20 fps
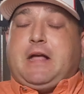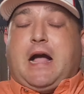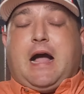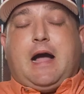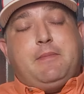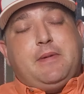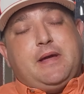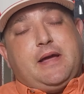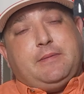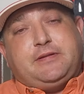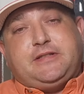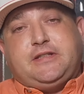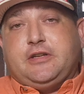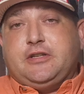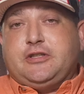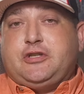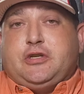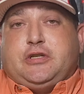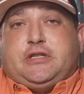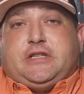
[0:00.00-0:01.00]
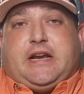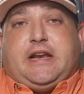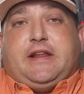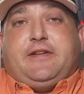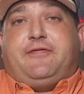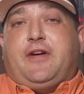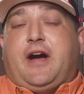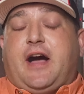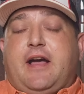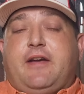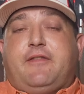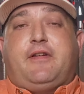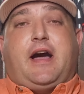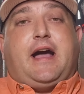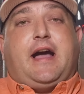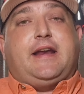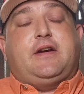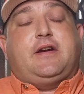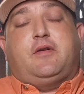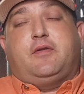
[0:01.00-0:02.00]
I'm still at 275.
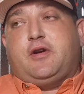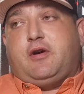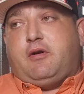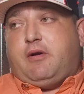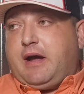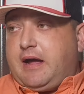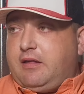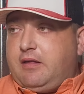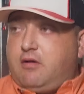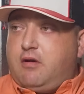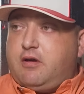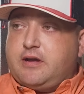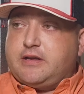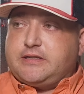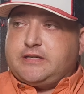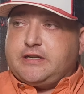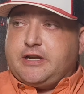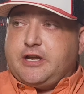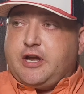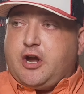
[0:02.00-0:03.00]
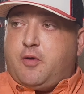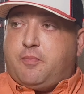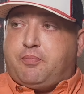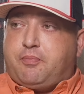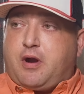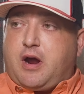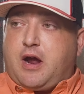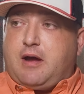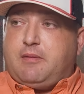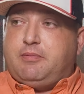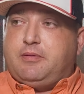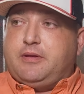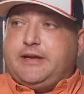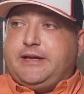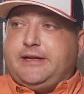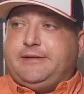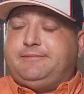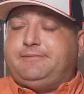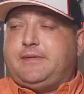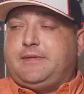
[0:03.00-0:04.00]
I don't know how long it's gonna go.
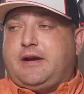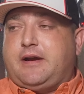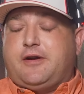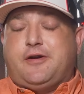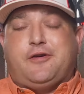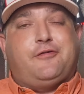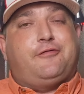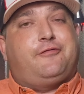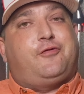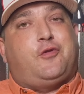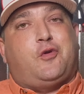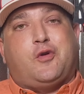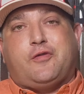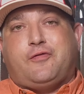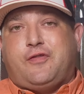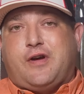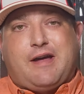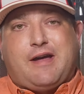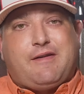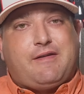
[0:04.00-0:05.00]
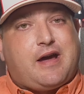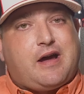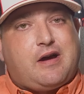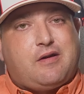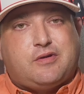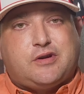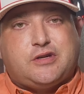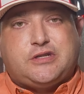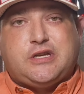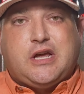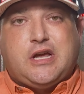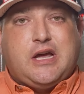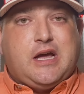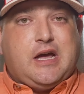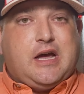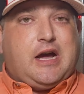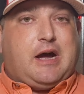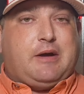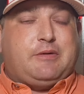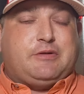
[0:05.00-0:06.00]
Probably, I don't know, 4 or 5 hours.
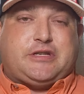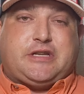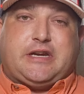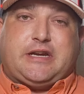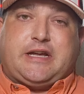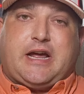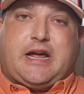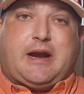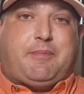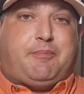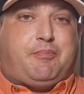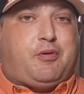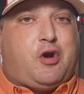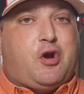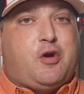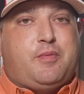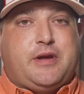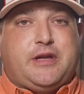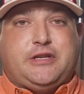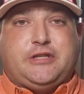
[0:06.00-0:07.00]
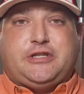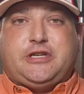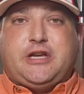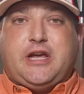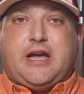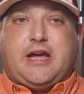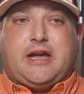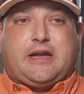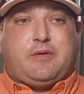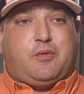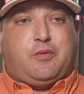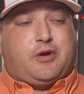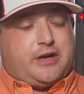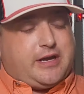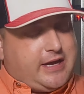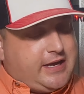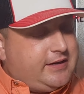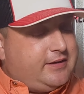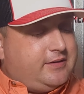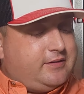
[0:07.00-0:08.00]
I'm just gonna kind of probe it and check. We're
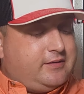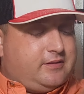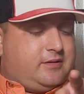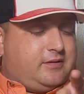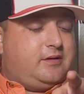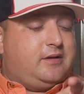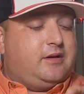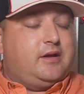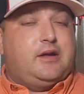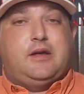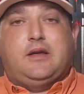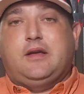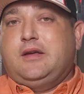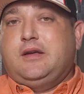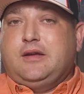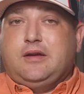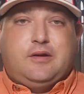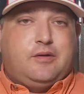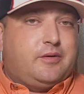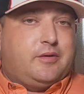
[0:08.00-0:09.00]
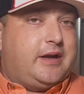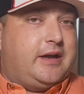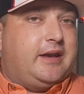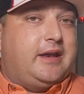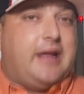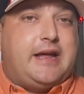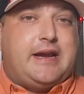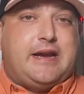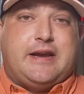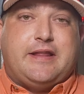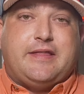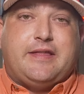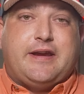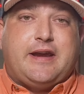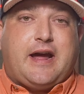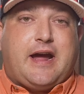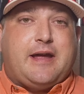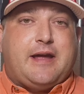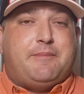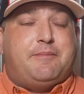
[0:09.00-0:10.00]
getting late into the
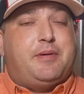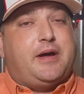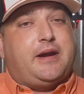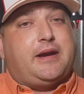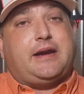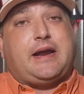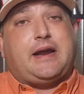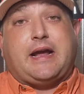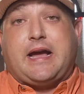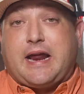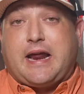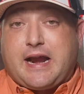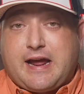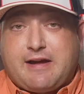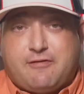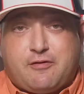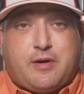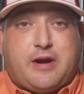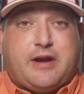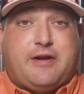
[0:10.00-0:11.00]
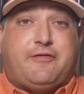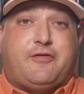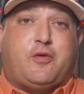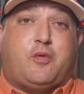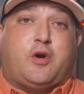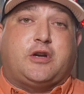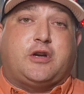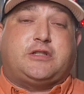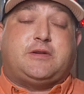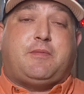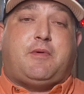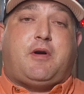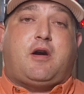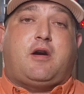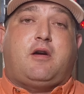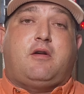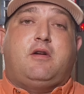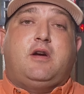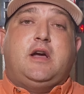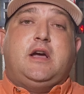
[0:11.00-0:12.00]
night, but I gotta have it ready for work
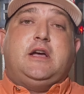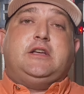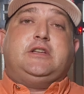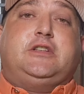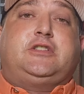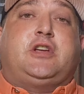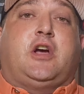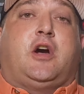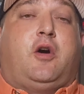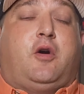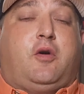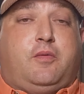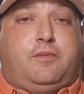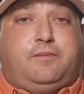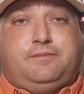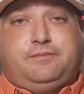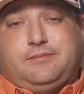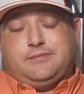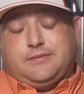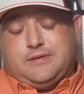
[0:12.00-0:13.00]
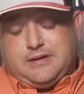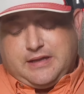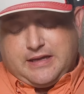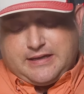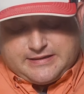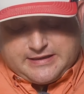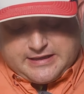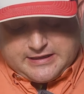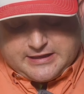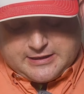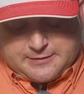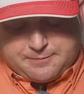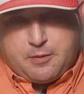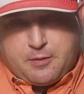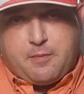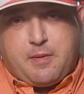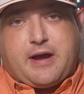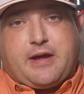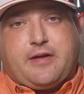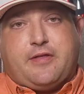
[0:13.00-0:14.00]
tomorrow. So let's get this
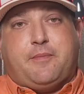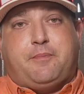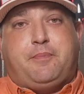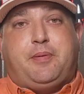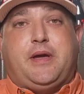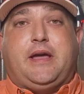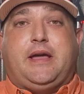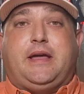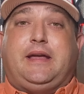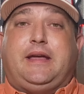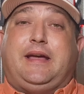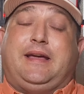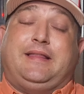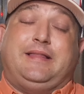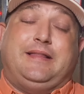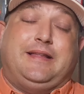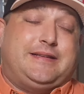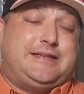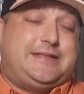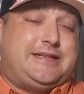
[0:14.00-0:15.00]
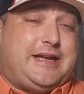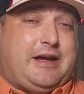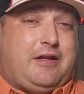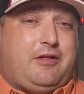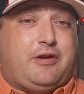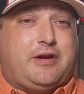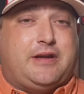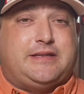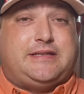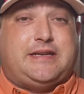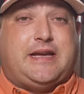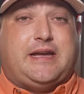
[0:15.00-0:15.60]
put back on the pit and let's see how long it